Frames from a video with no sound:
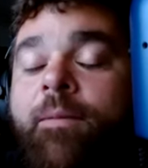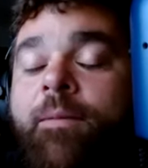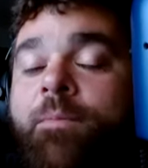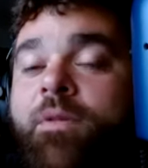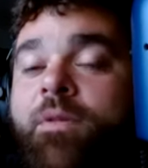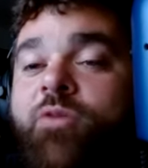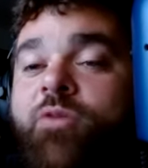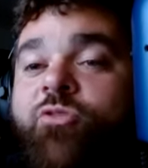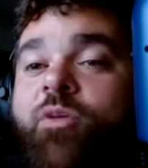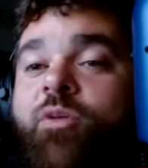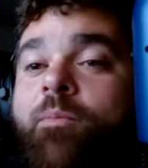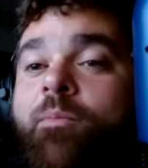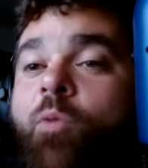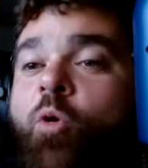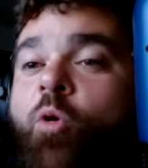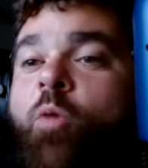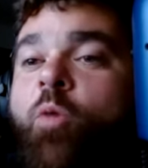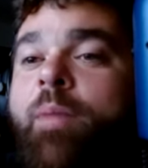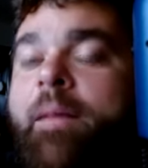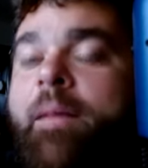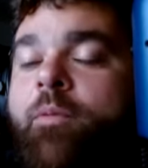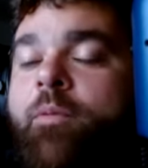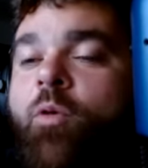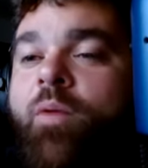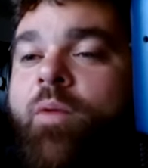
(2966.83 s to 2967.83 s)
Because the more
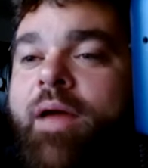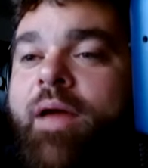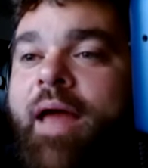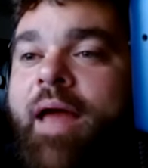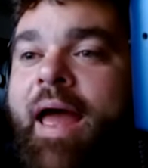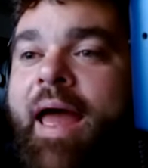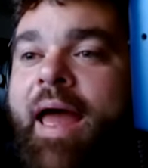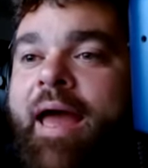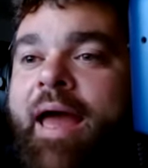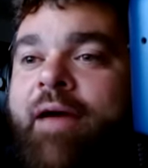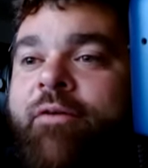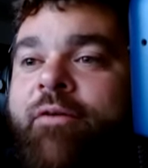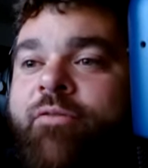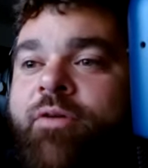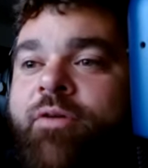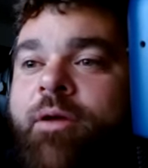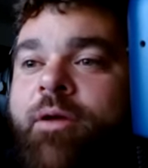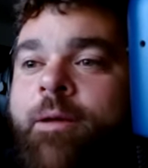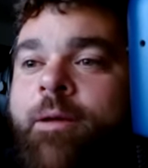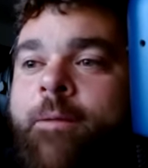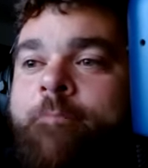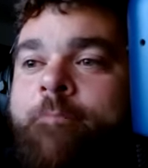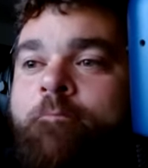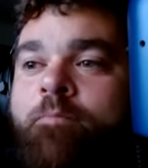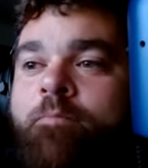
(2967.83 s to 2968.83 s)
people we have,
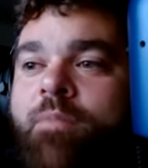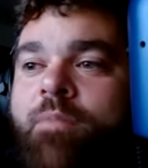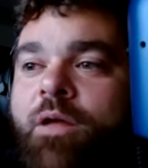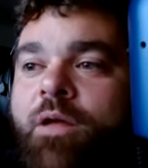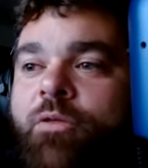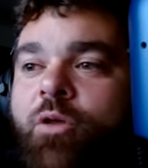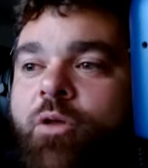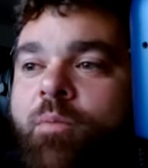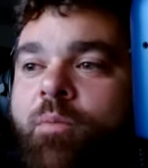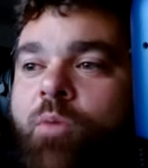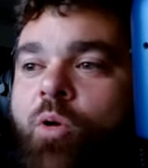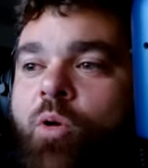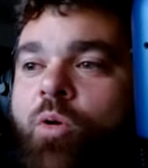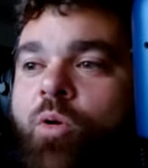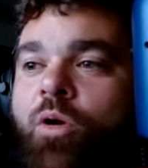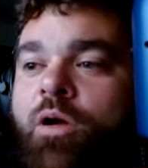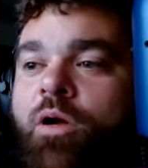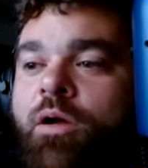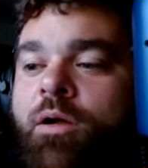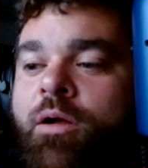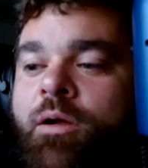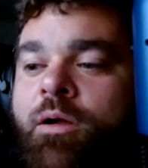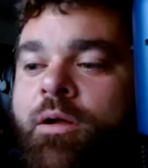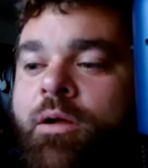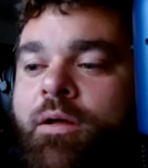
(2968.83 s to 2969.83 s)
the
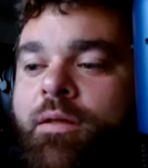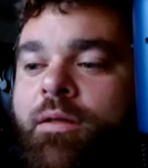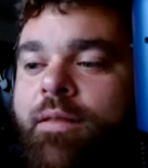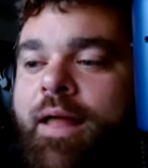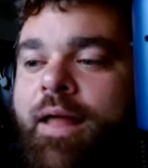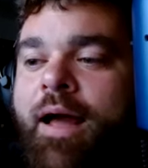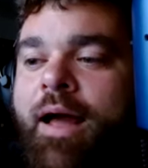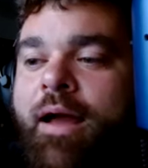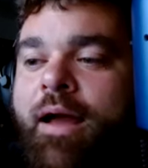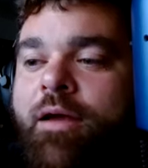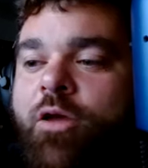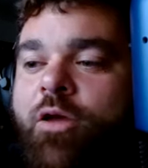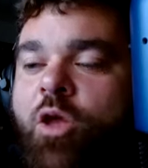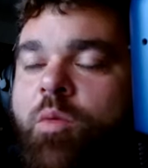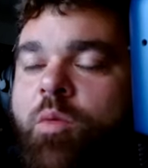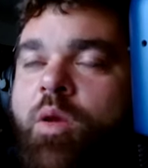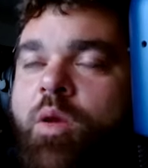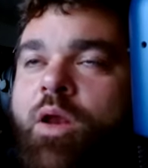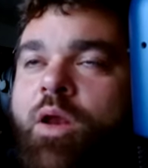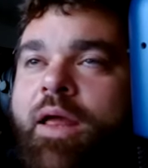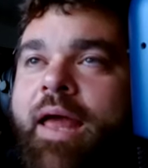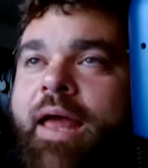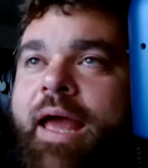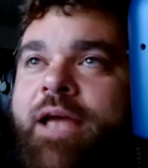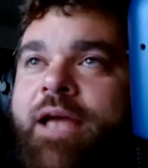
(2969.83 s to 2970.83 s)
more like
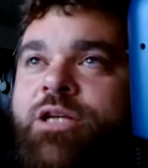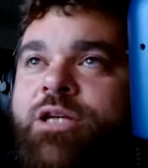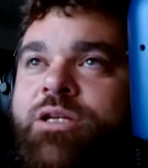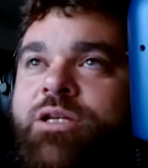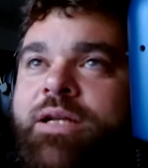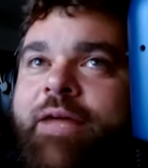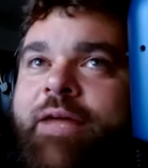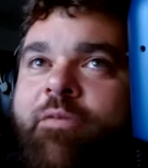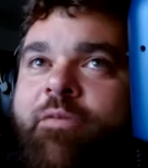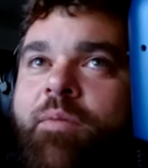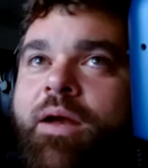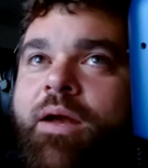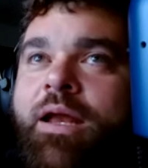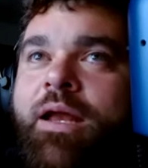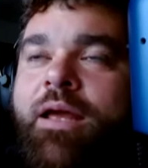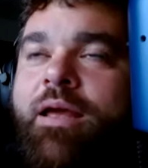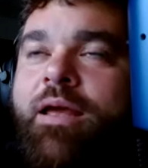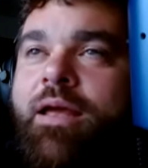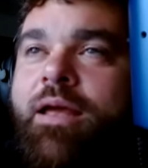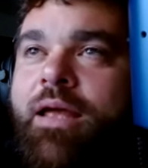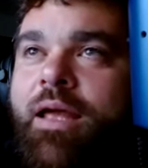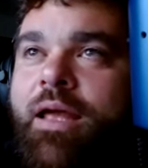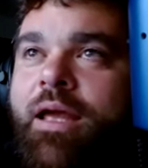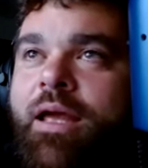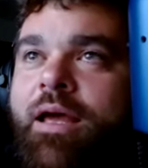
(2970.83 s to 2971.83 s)
communication everybody
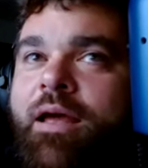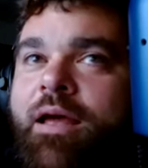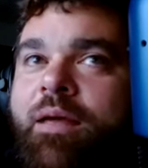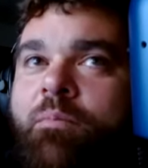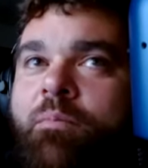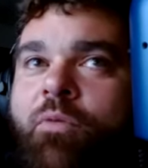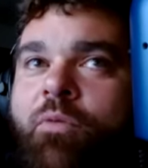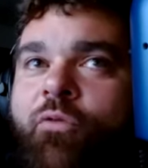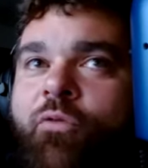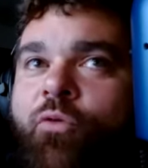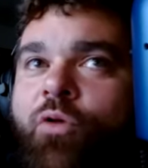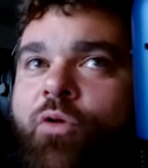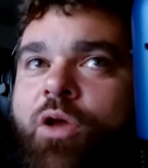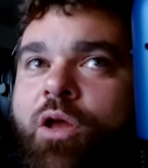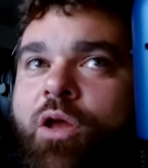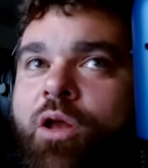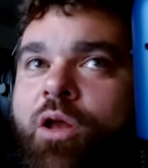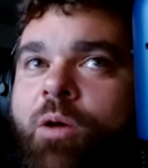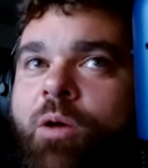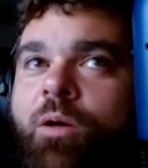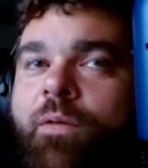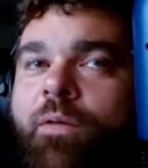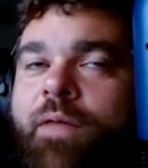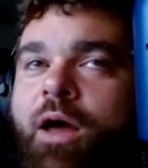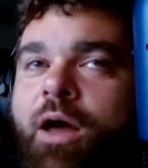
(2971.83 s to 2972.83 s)
can get, and before you
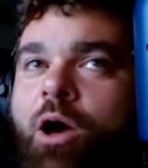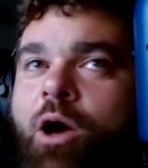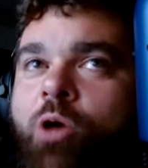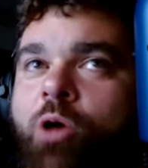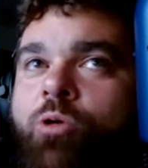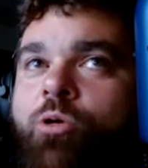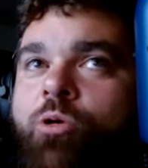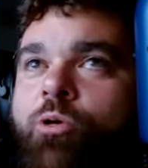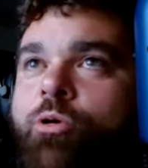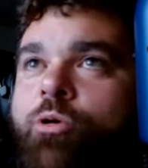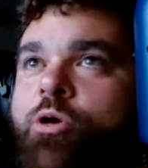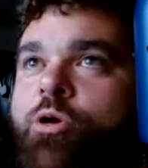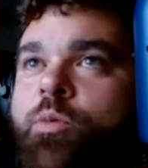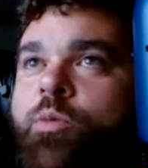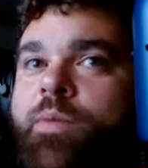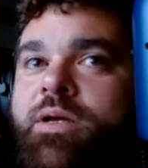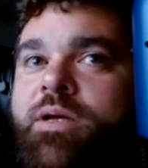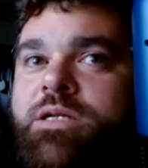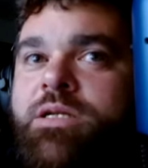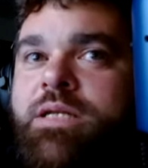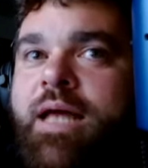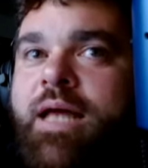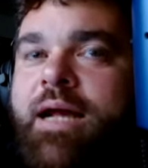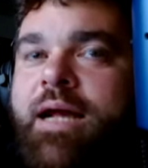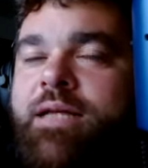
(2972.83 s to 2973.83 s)
know it, the whole group
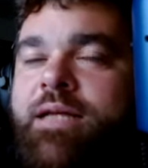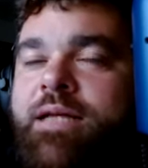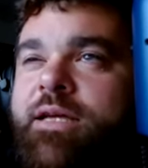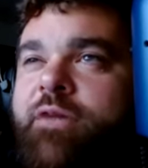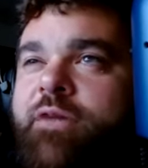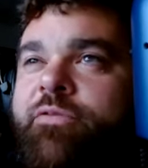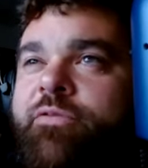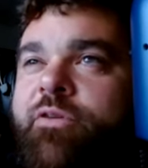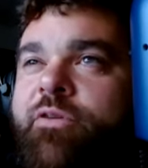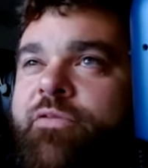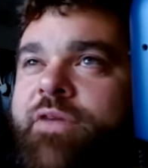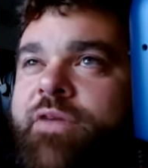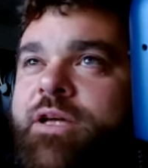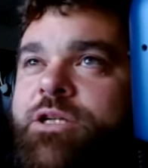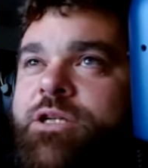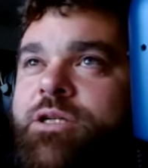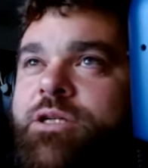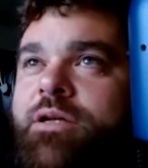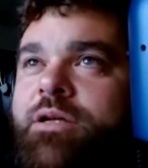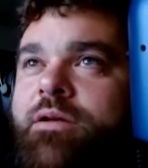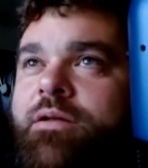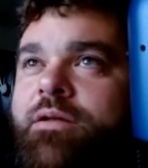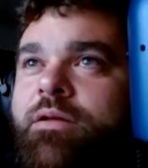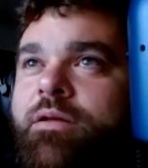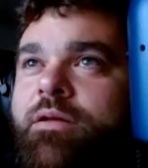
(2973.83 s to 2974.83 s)
is like
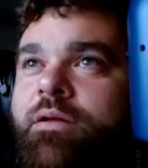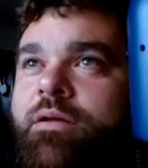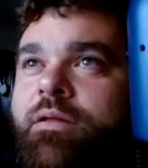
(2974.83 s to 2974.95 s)
self-efficient.